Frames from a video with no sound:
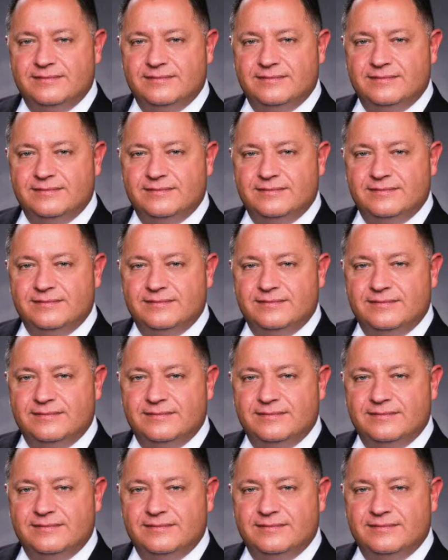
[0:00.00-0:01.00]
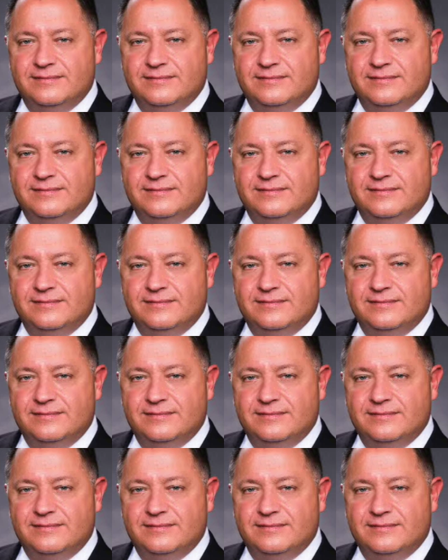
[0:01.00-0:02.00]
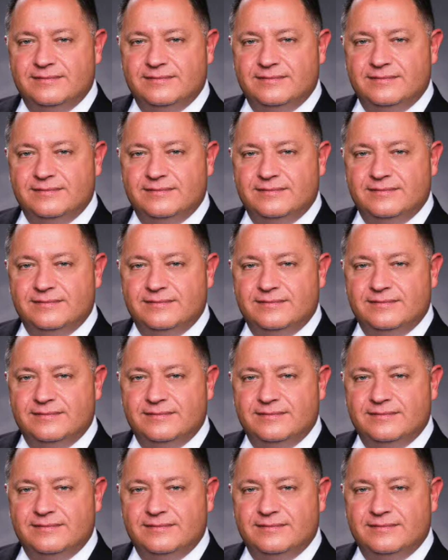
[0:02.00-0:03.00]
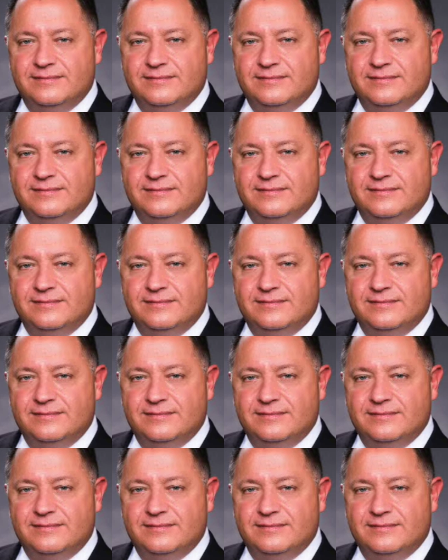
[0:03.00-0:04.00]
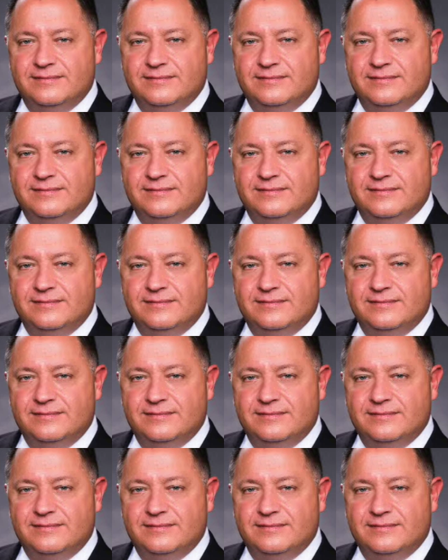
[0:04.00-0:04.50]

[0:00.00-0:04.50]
The face doesn't move, so there is nothing to read.